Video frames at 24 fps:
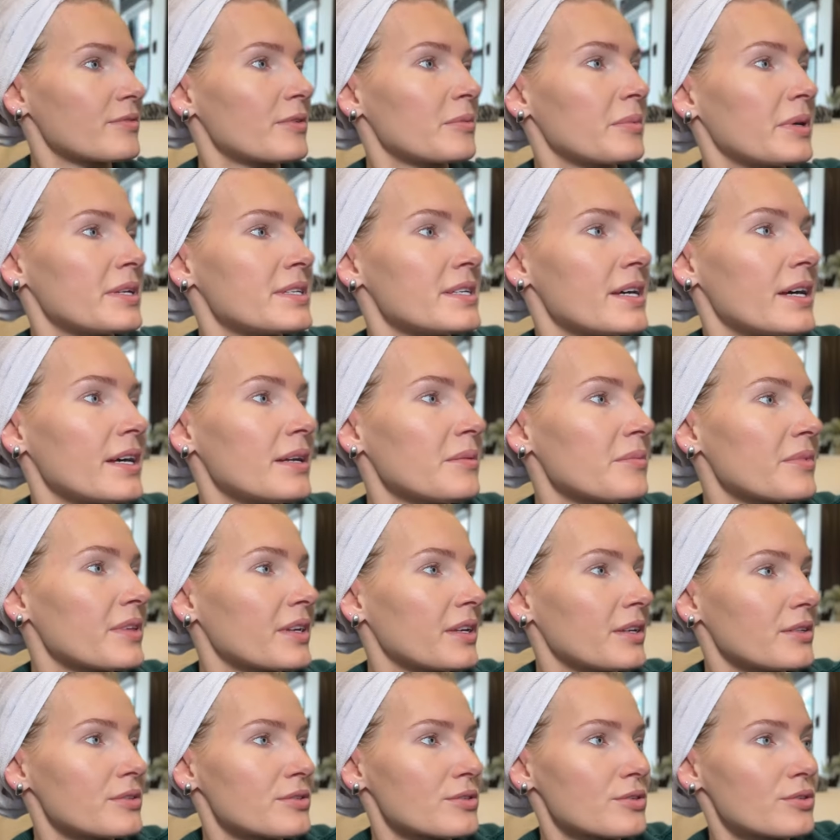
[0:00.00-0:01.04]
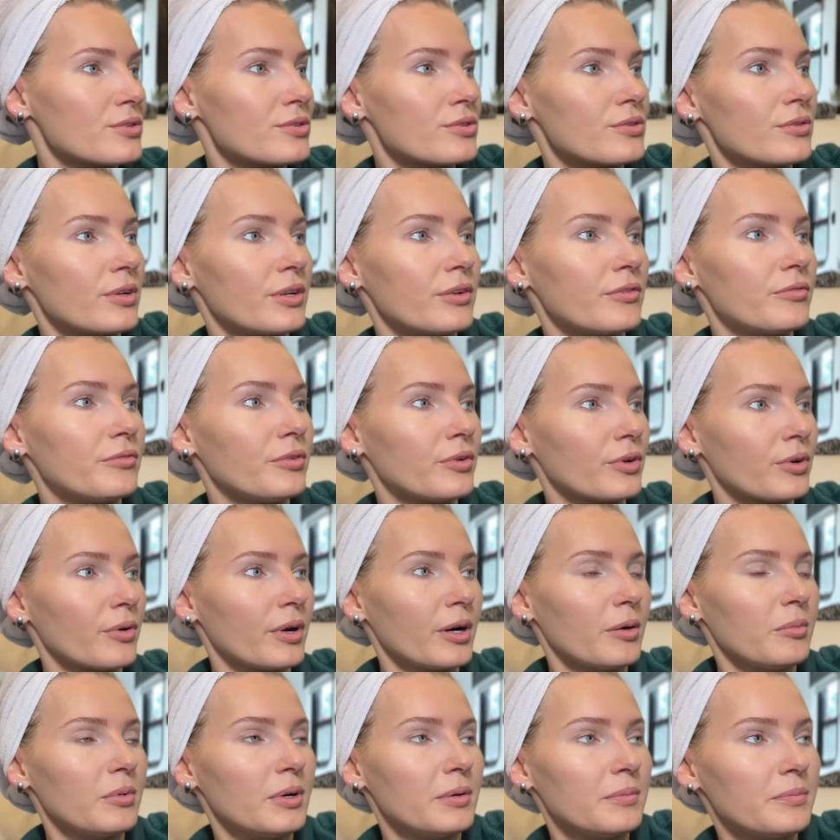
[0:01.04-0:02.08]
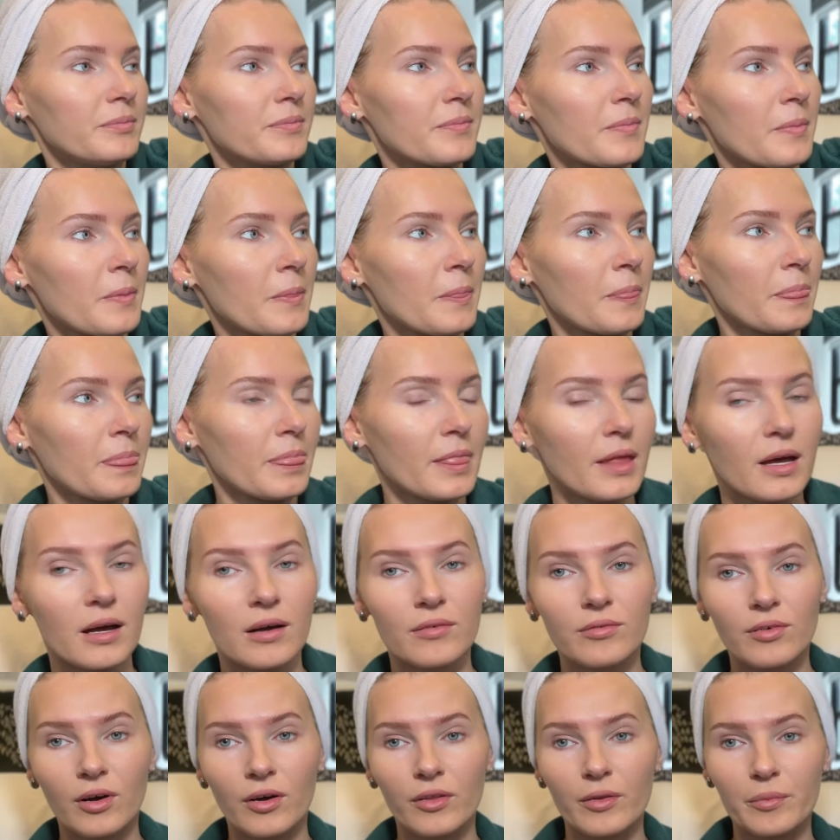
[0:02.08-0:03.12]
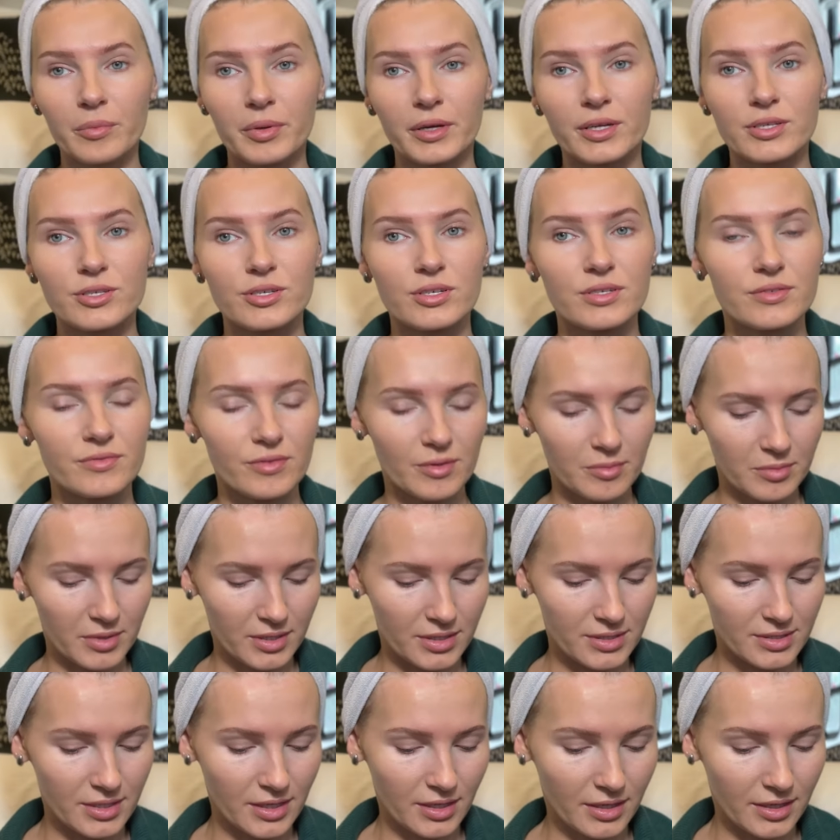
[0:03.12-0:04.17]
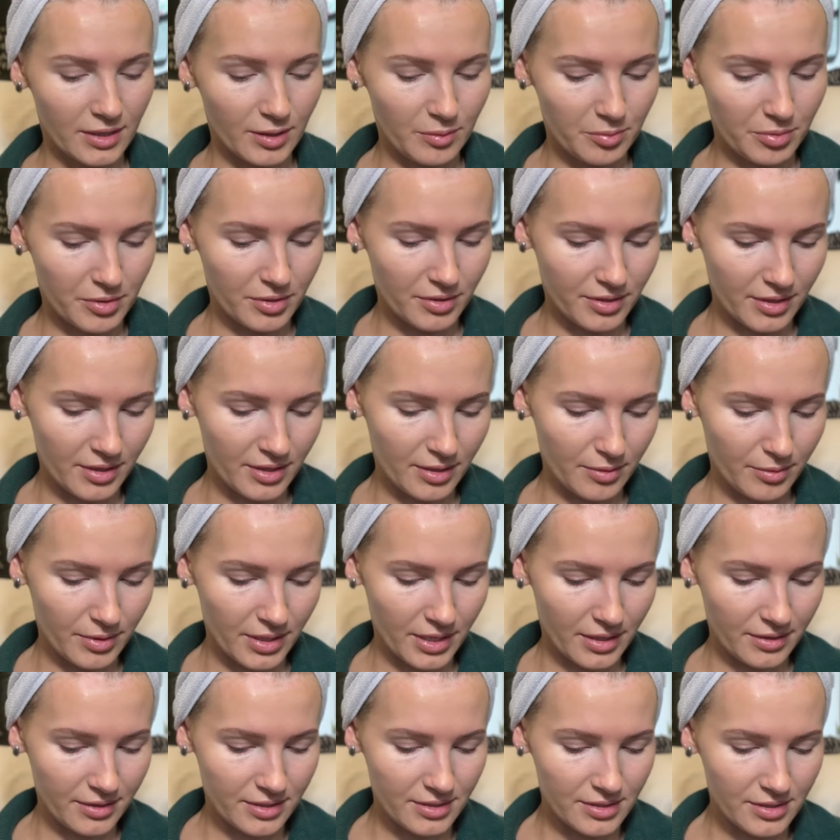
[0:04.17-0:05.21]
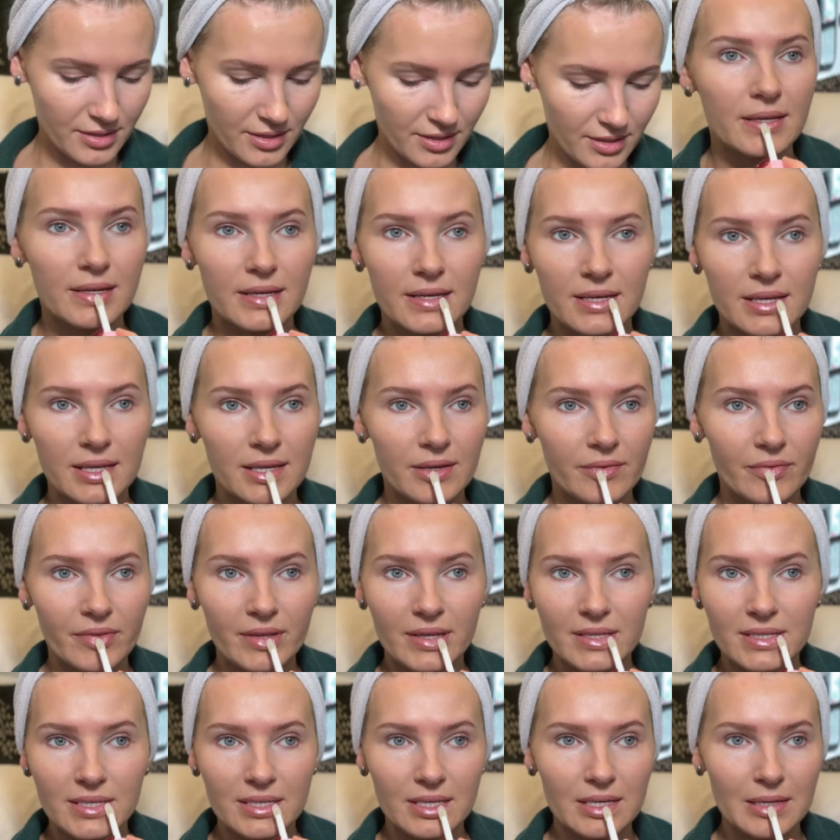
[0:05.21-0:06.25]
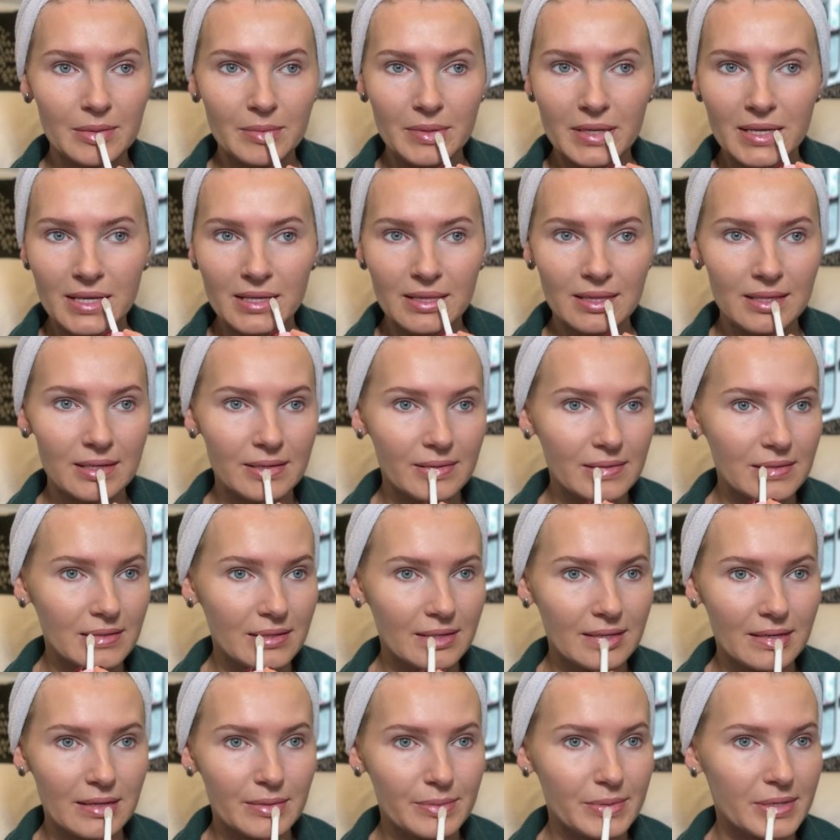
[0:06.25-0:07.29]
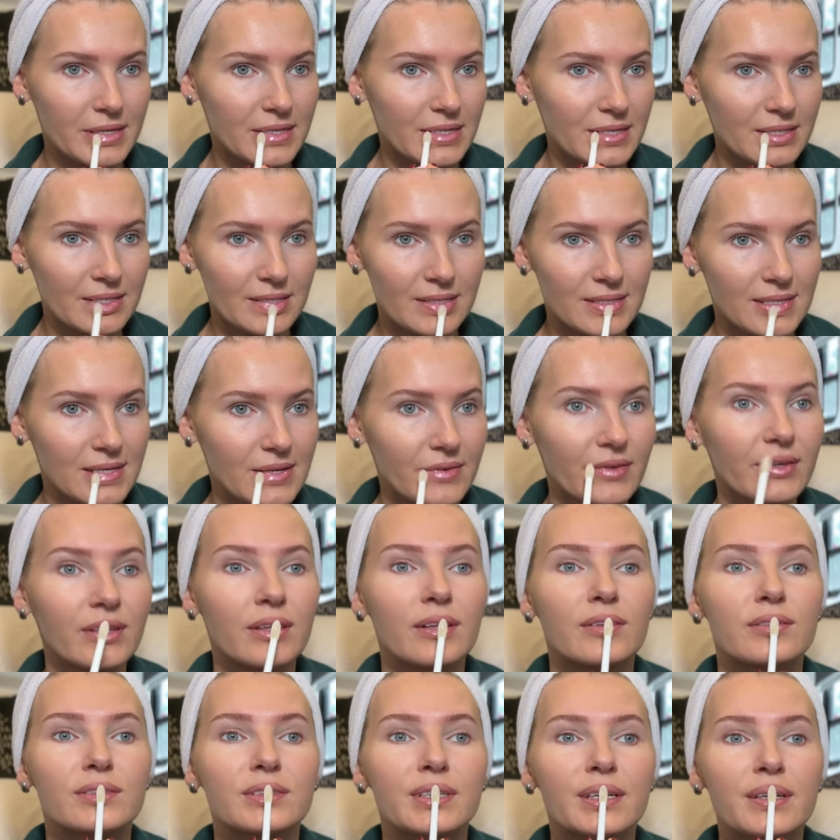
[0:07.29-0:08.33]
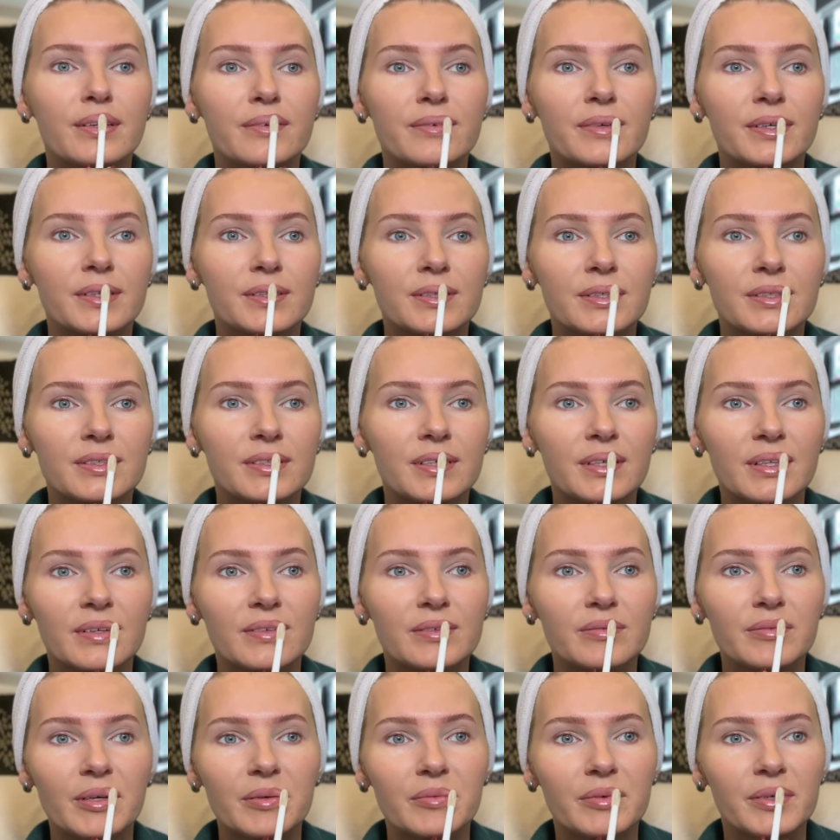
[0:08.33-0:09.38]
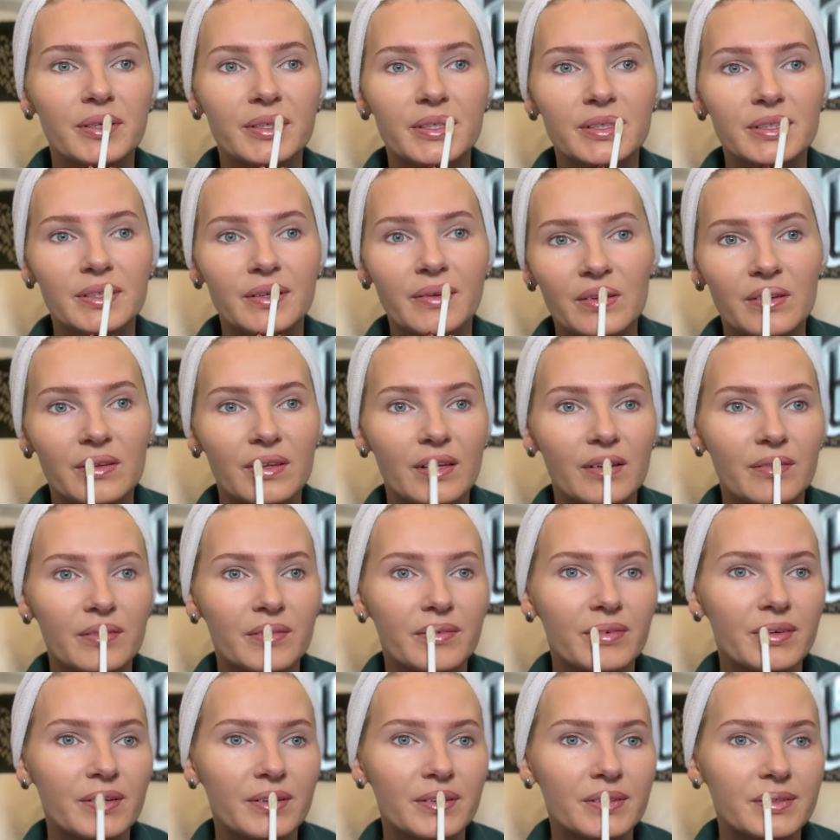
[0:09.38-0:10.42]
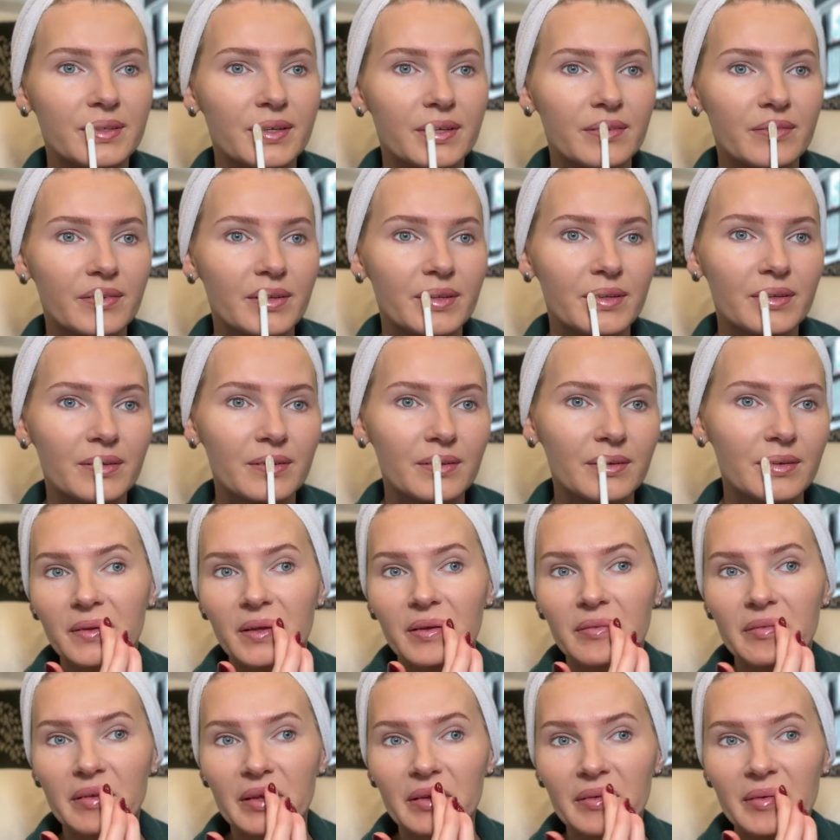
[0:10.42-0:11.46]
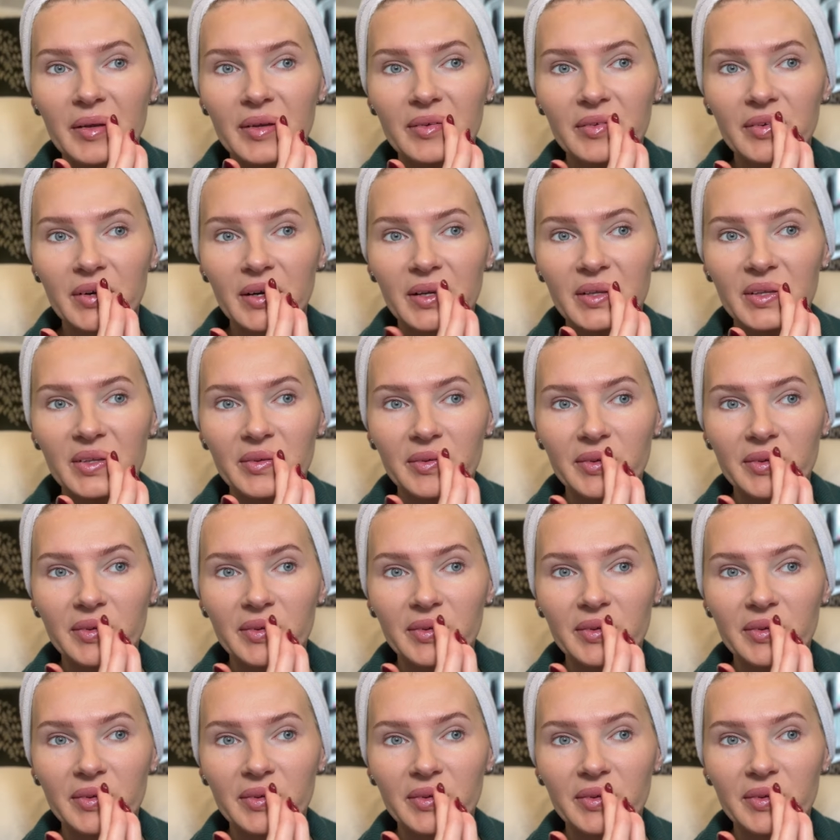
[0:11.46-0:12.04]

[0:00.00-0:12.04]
For my dad, I'm thinking to do a photo album of all the pictures from his 80th birthday that we have this year, and gift that to him. He loves looking at pictures and stuff. He loves taking pictures. He loves memories. So that'll be pretty sentimental. I miss my friends.